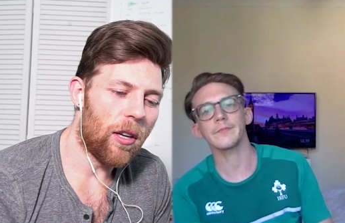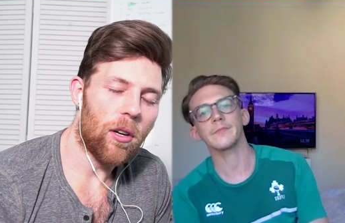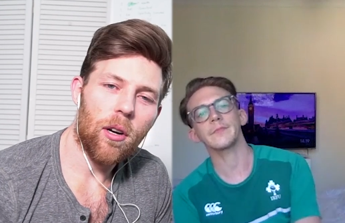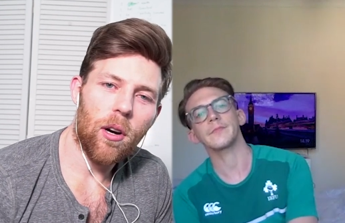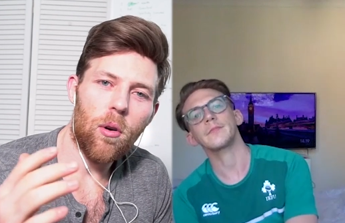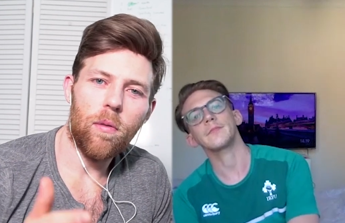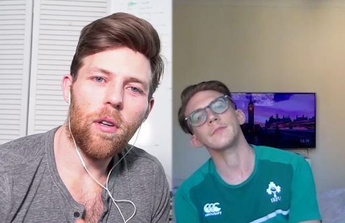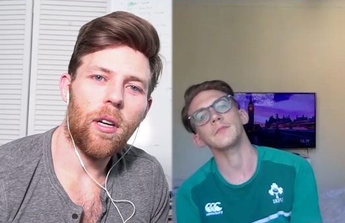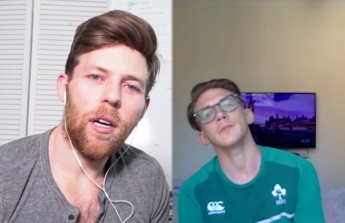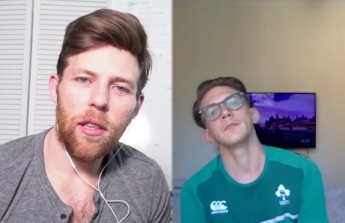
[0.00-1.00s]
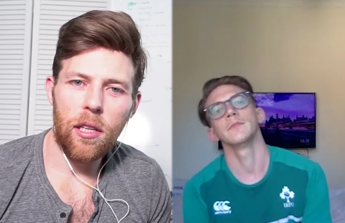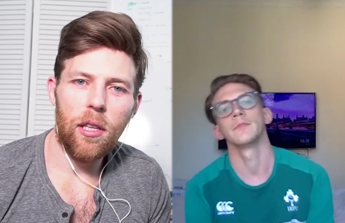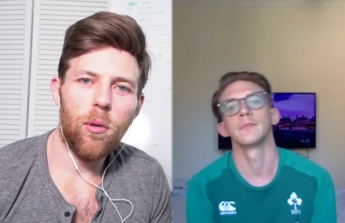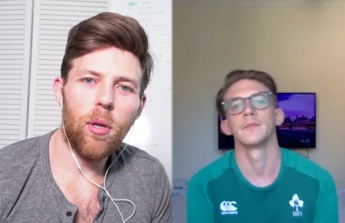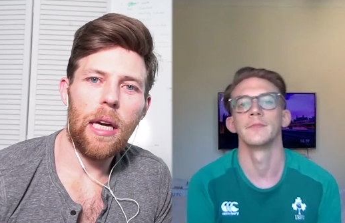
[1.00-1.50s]
Speaker 1: you're over in
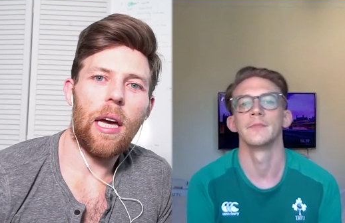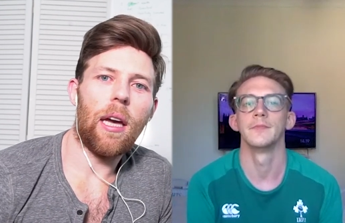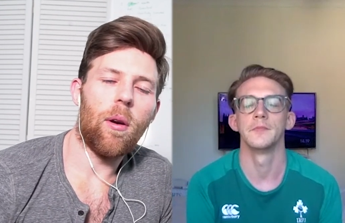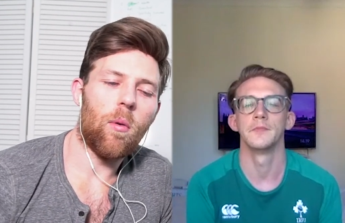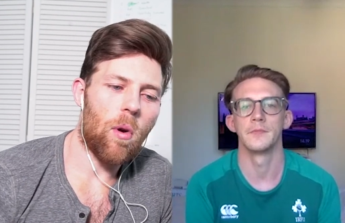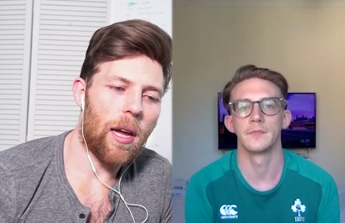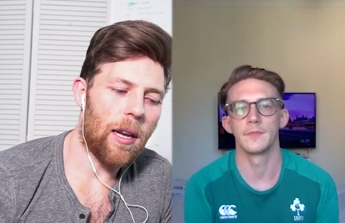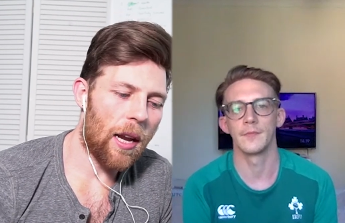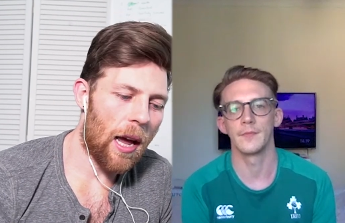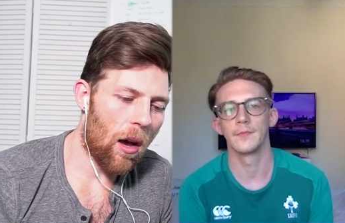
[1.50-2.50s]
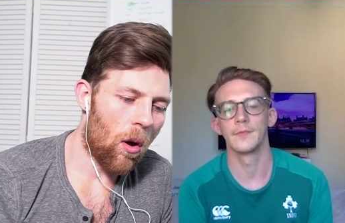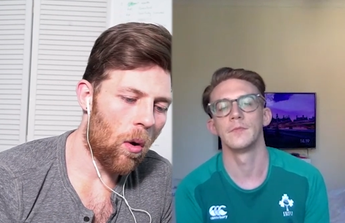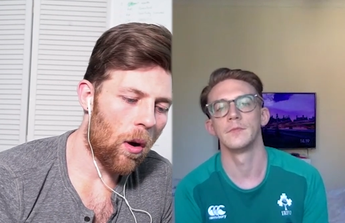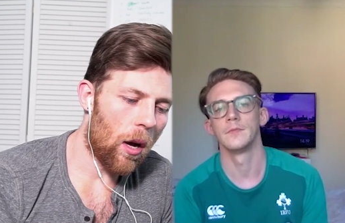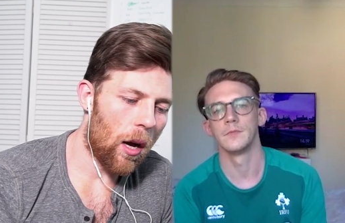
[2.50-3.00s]
the U K right
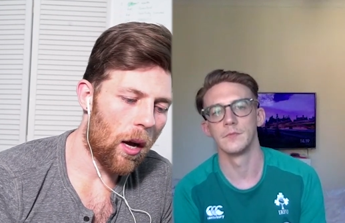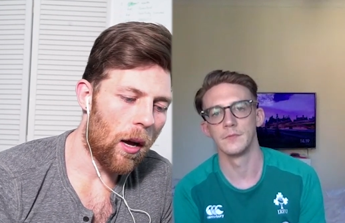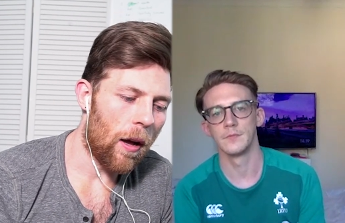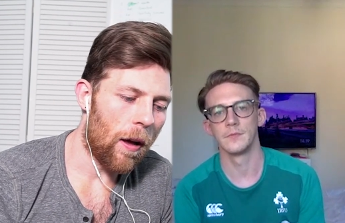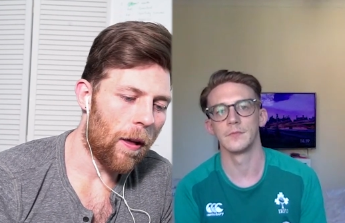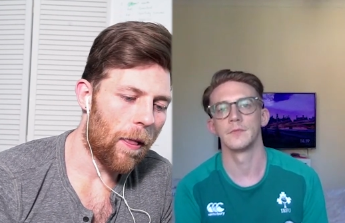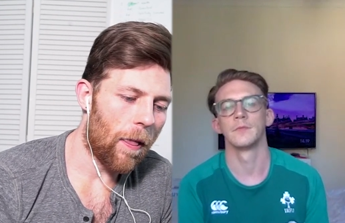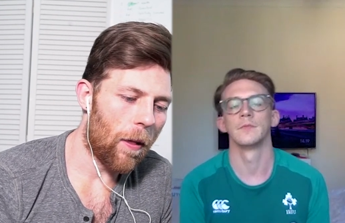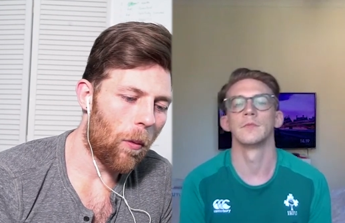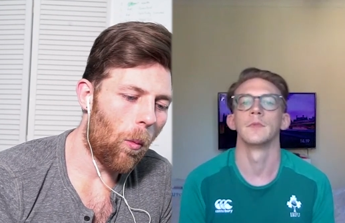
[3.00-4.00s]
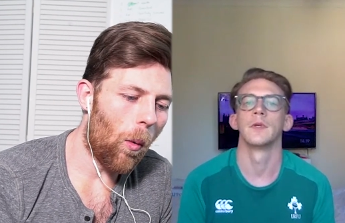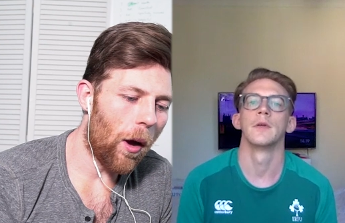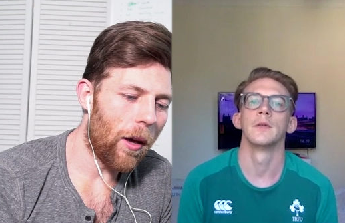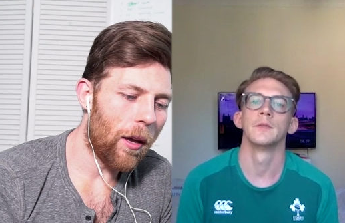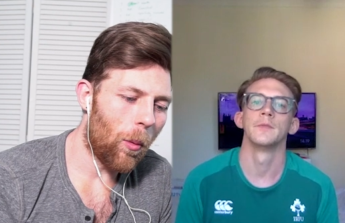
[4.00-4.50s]
now. Uh,
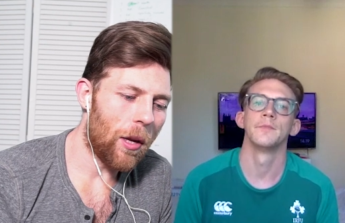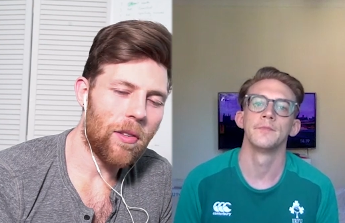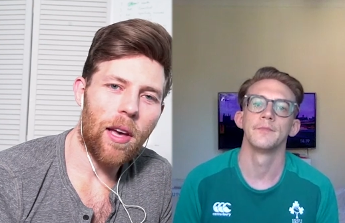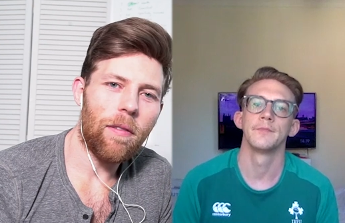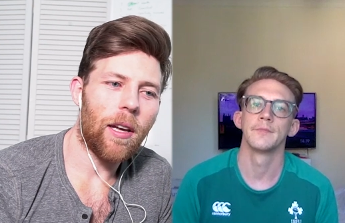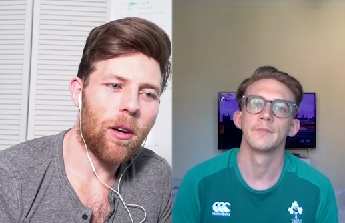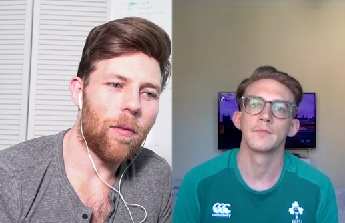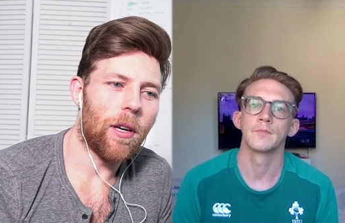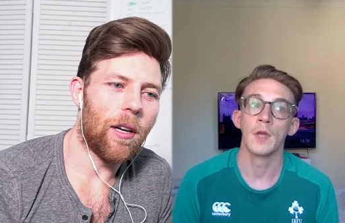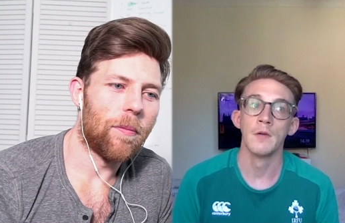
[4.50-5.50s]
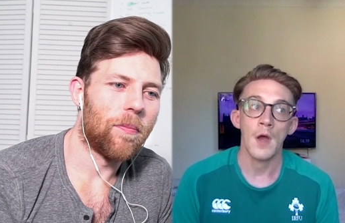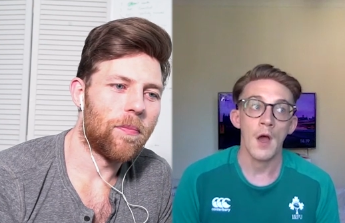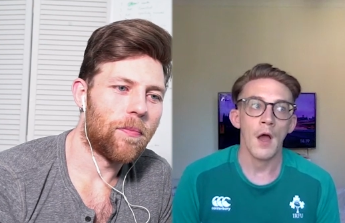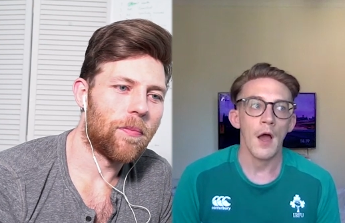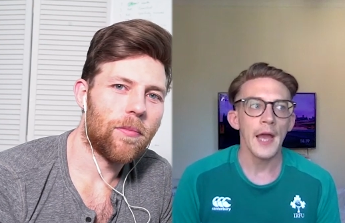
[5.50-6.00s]
what what is life like over there?
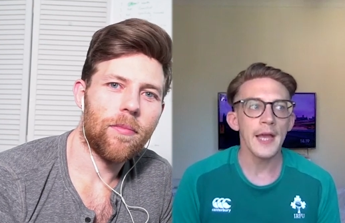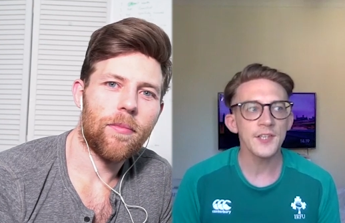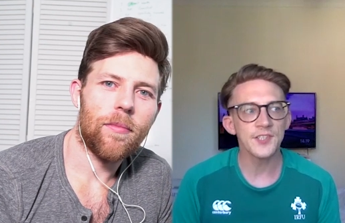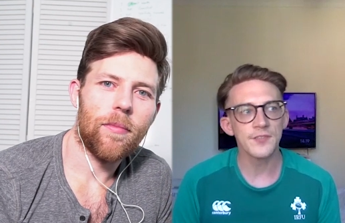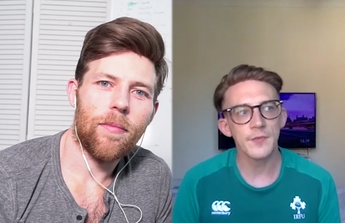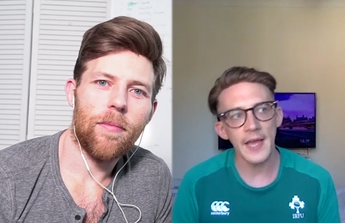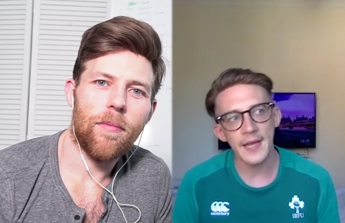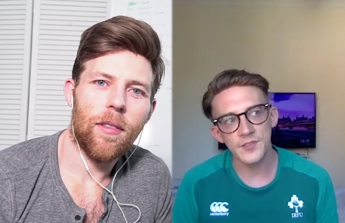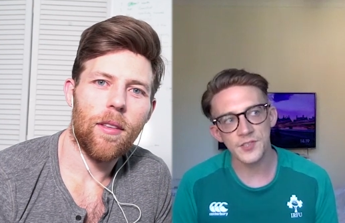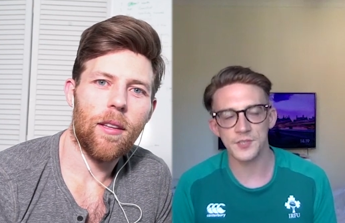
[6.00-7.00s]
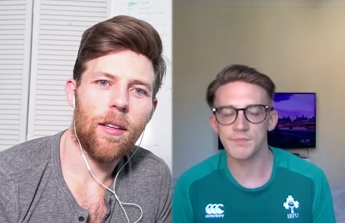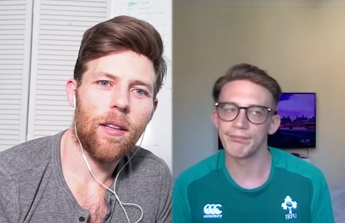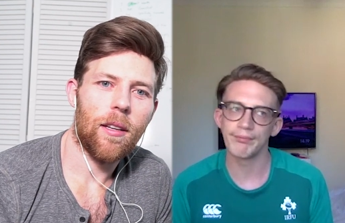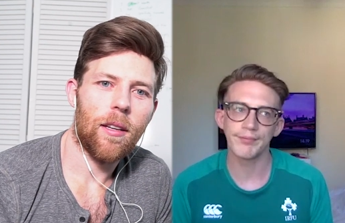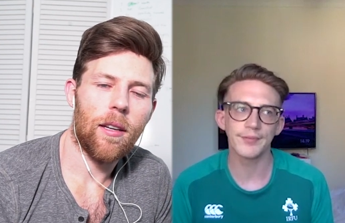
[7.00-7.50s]
Speaker 2: It's it's
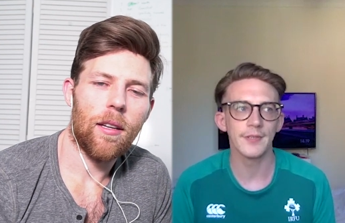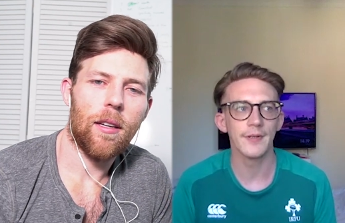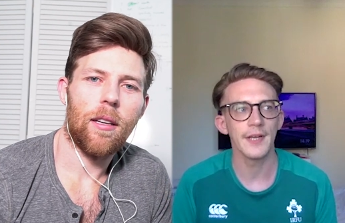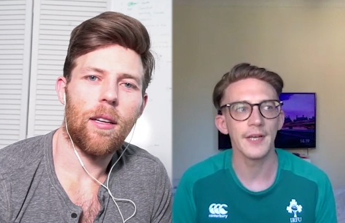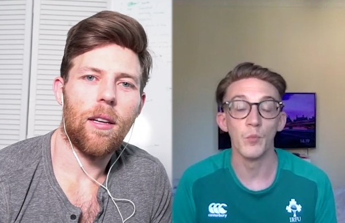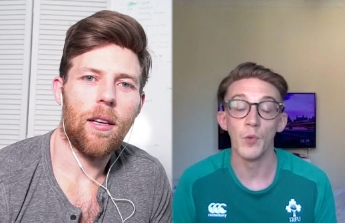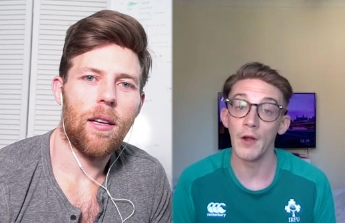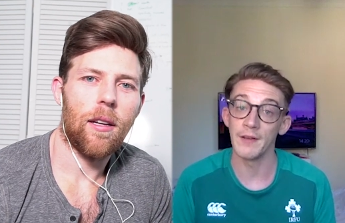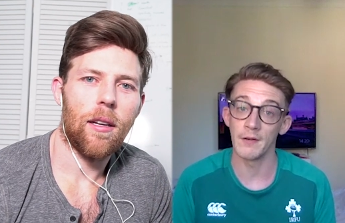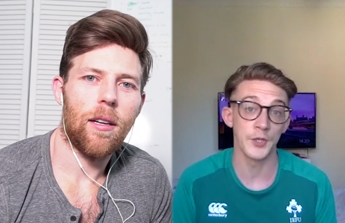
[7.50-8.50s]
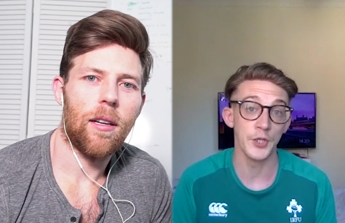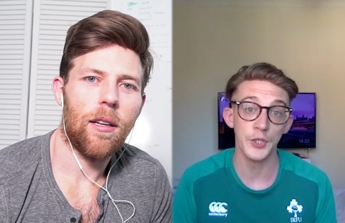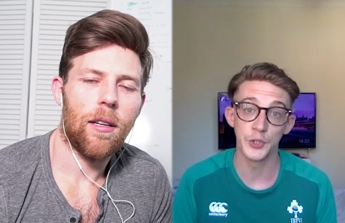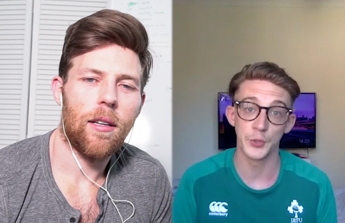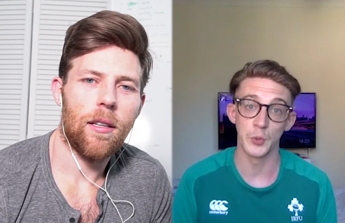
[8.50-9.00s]

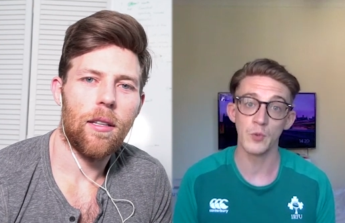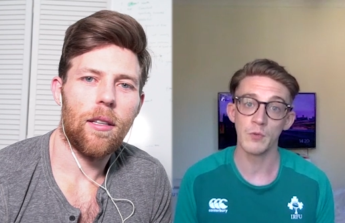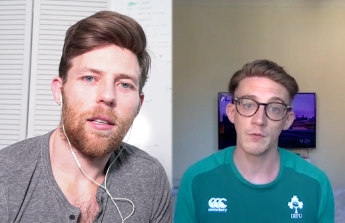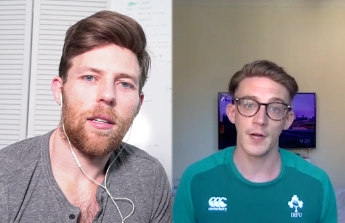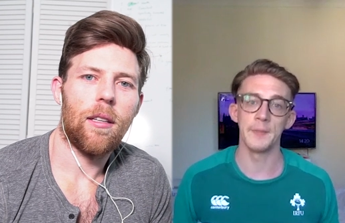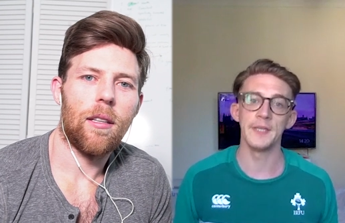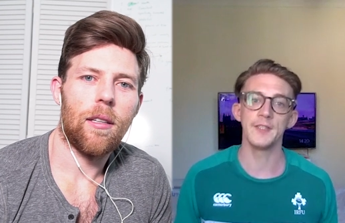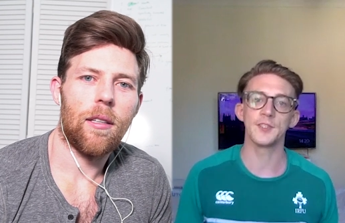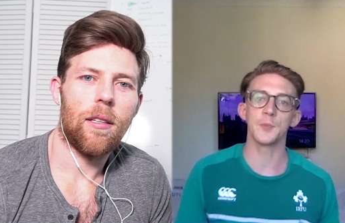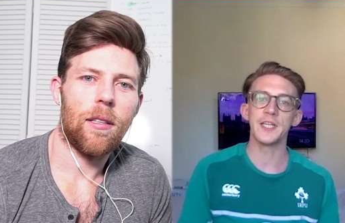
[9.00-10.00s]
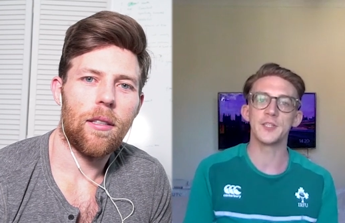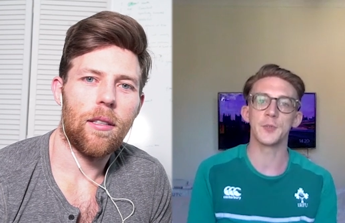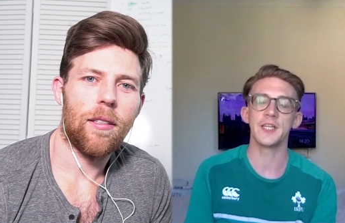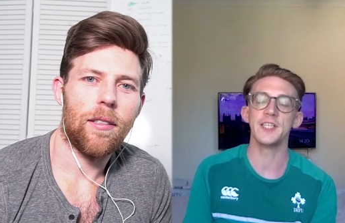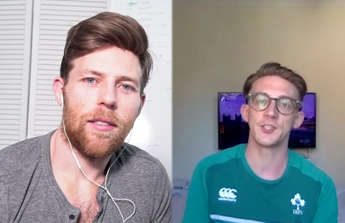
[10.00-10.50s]
unusual. I mean, twenty
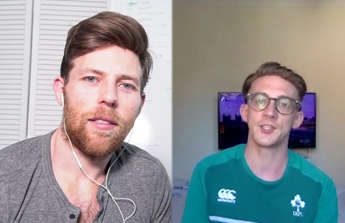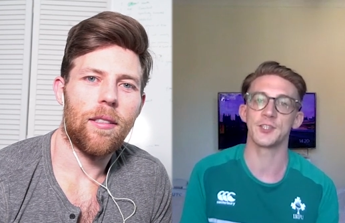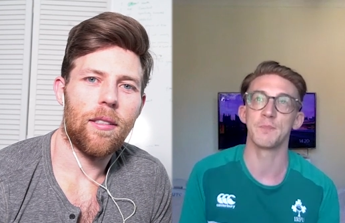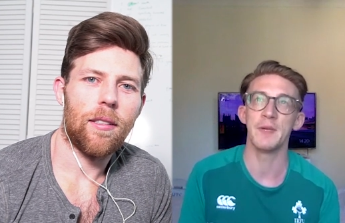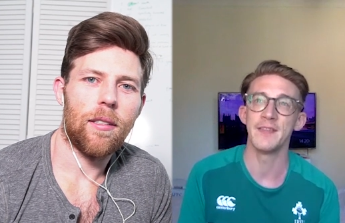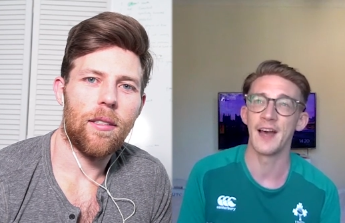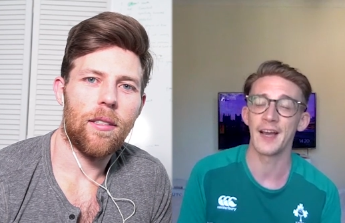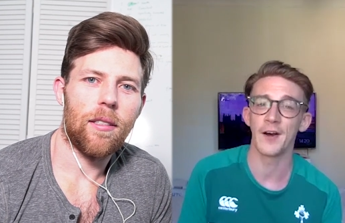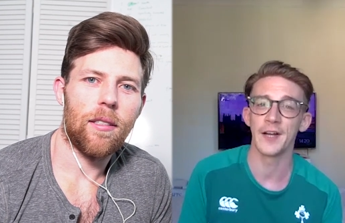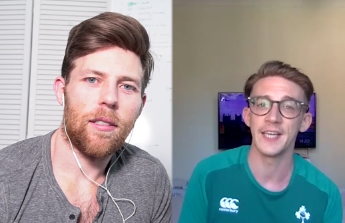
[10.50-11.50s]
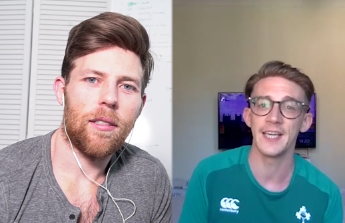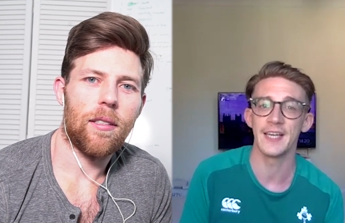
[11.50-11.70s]
twenty's just been that kind of year,